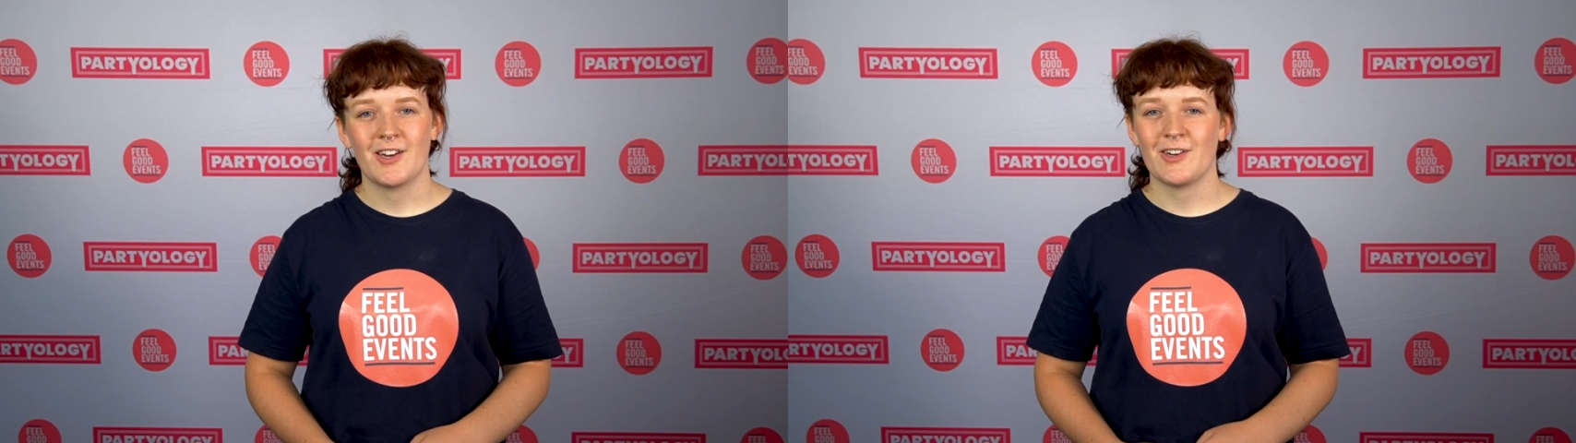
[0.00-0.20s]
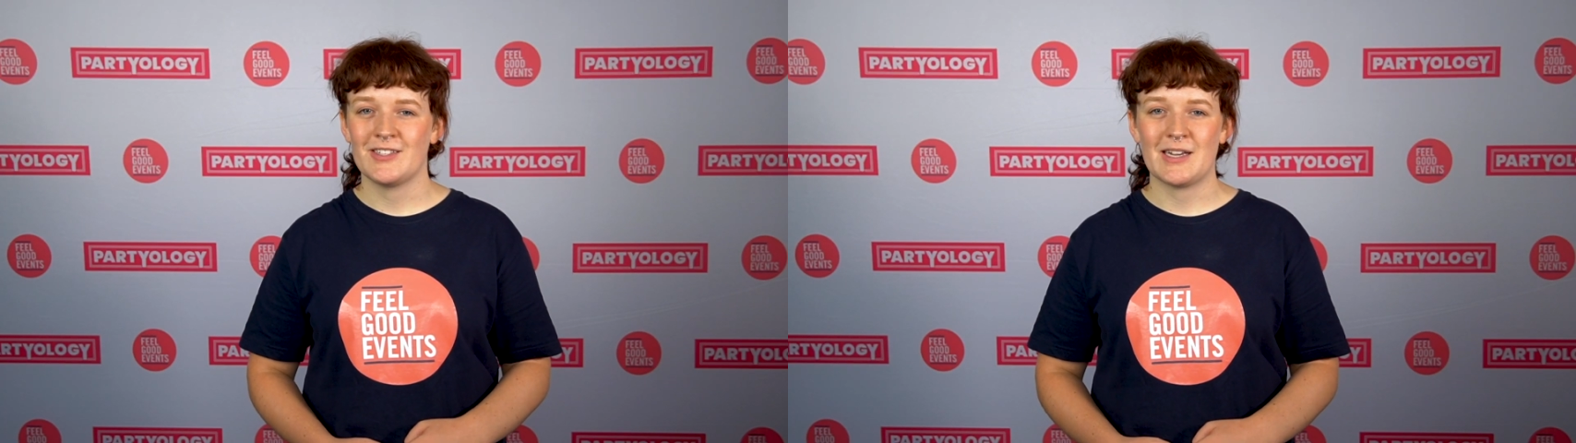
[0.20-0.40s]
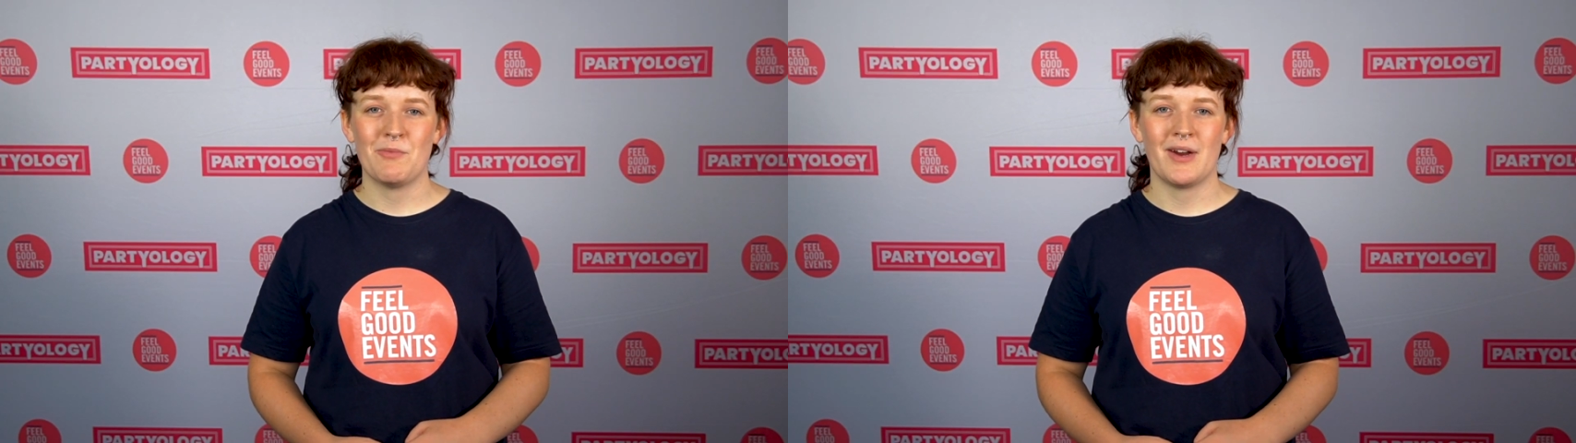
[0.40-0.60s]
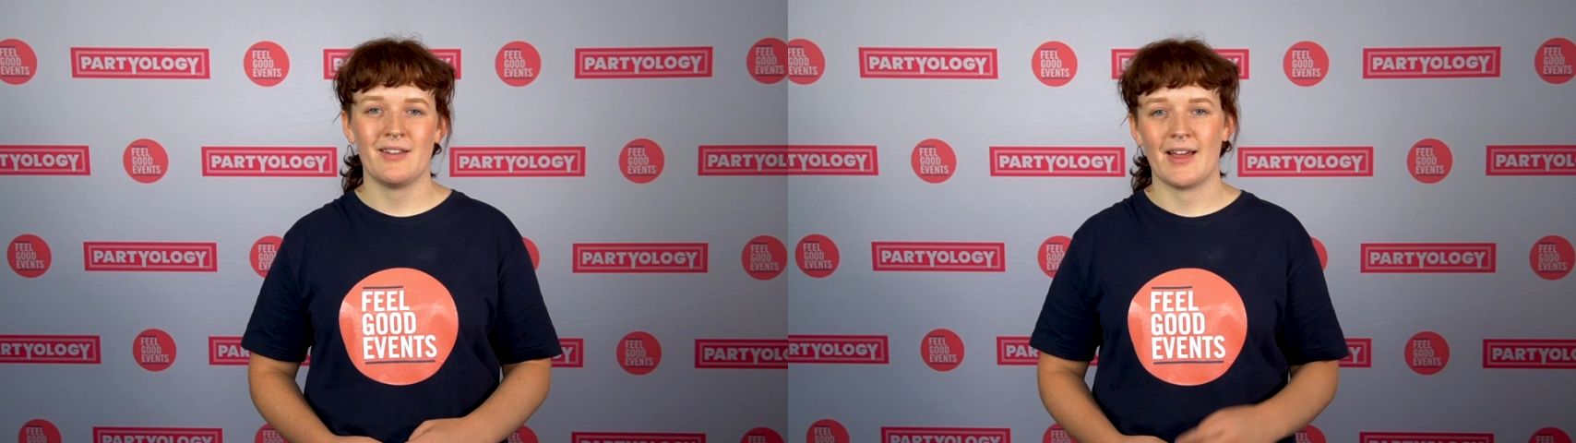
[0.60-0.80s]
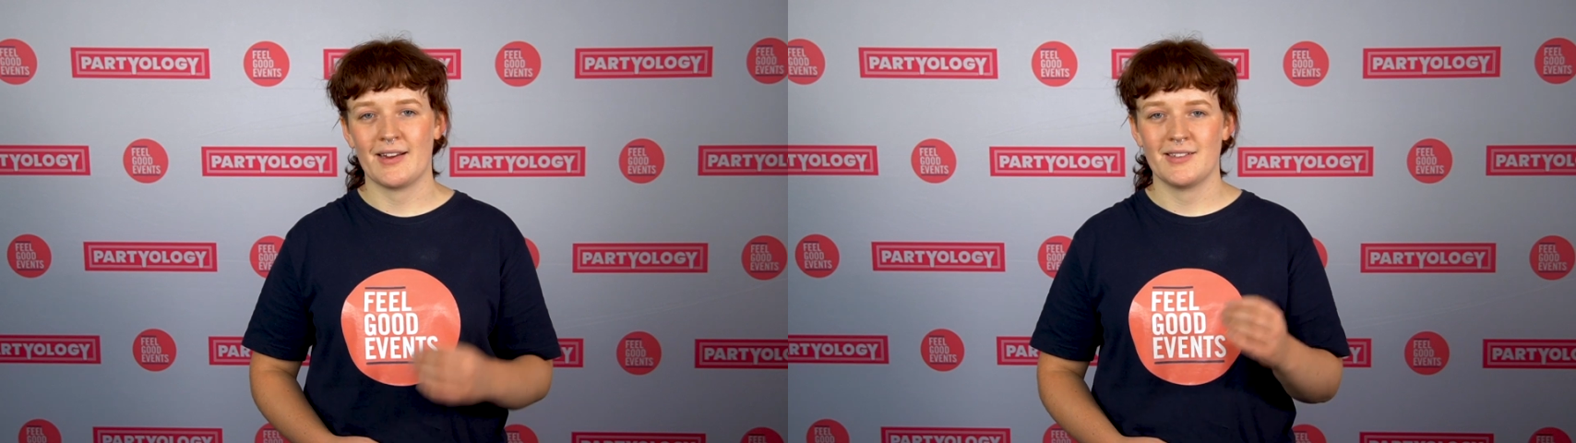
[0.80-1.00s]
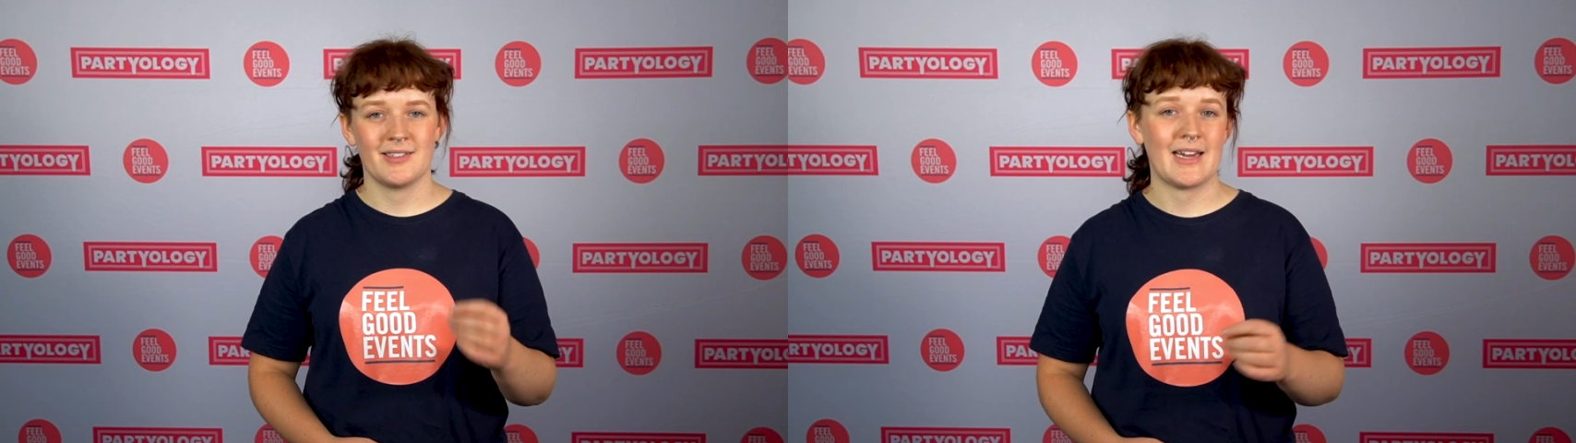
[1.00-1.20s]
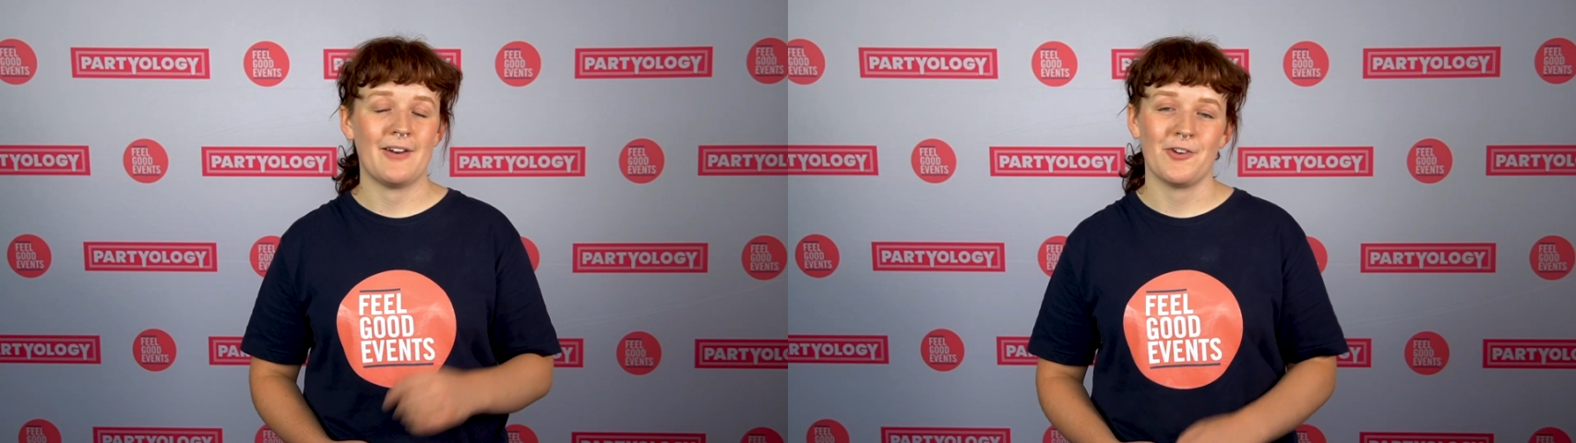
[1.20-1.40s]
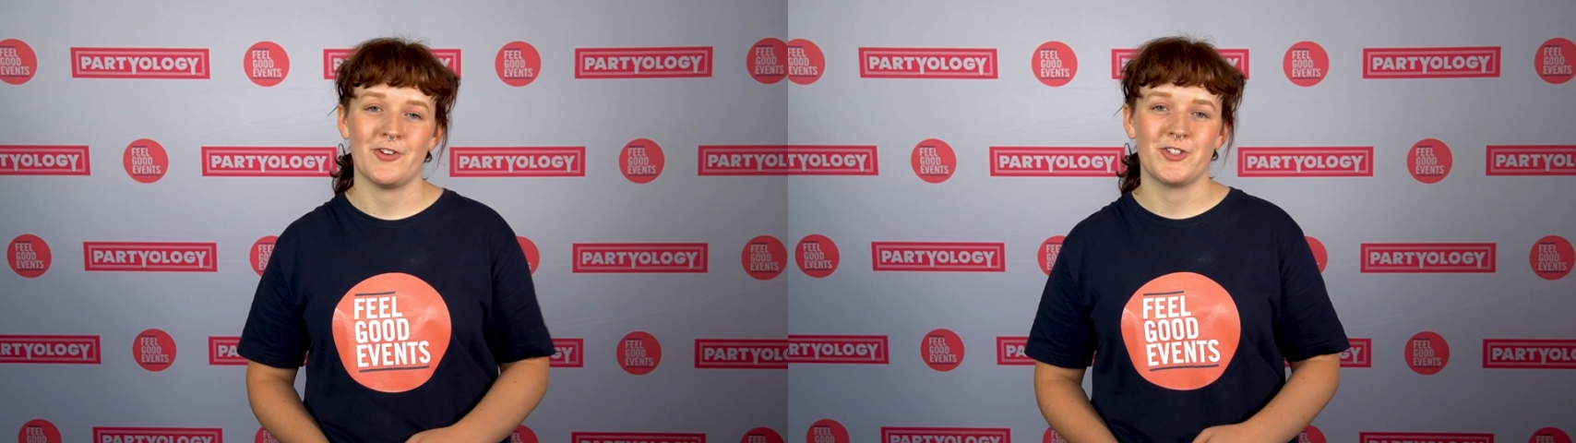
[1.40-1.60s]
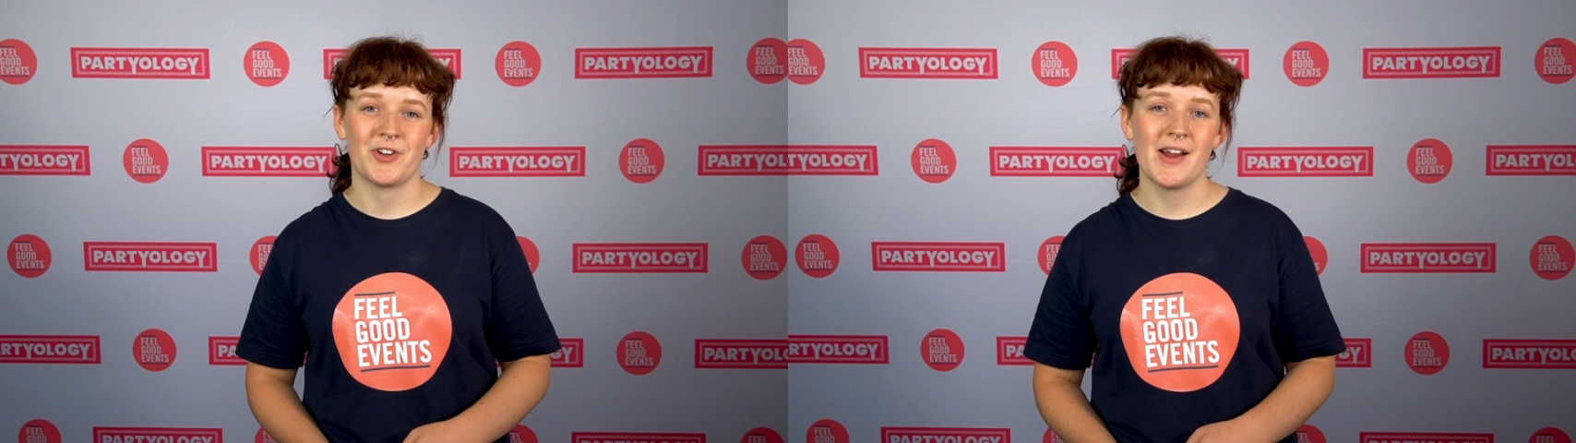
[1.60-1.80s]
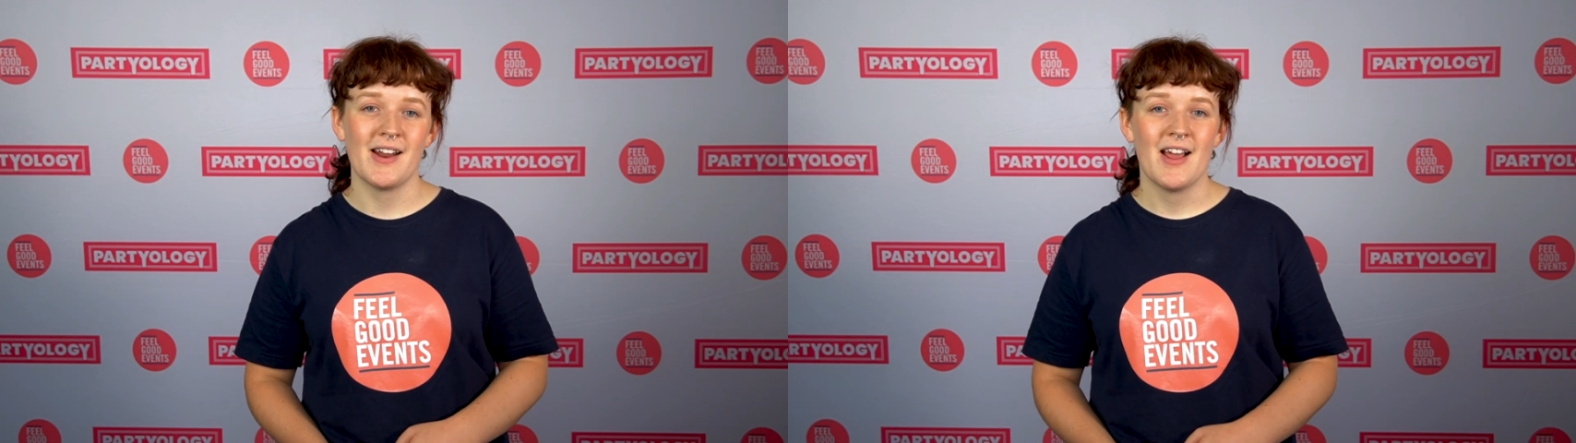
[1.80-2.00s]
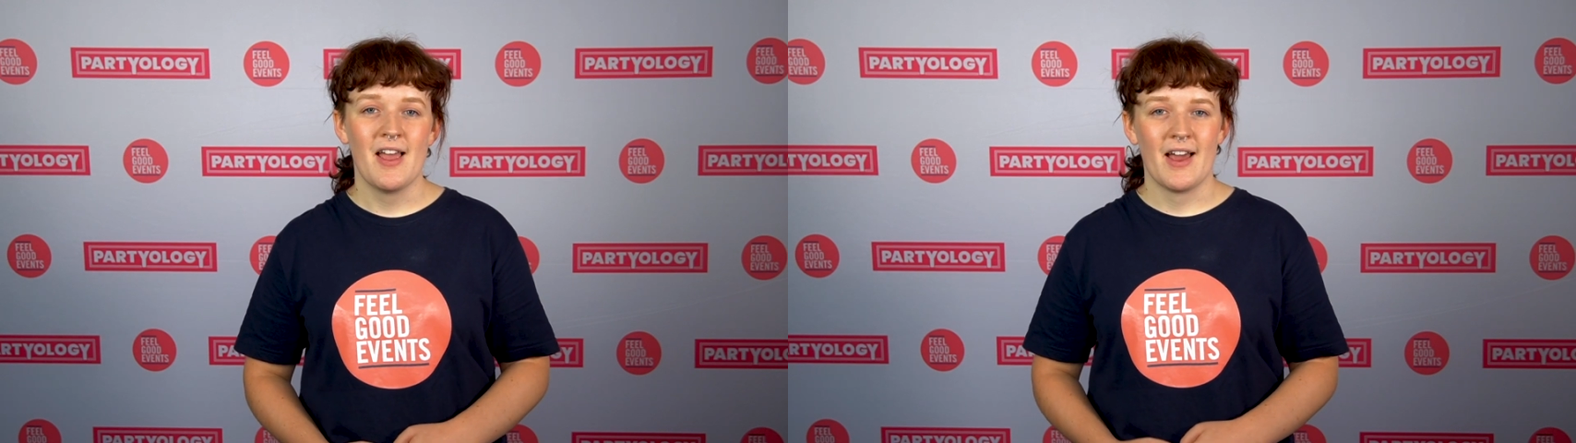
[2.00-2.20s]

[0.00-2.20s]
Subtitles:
go somewhere like stand on your street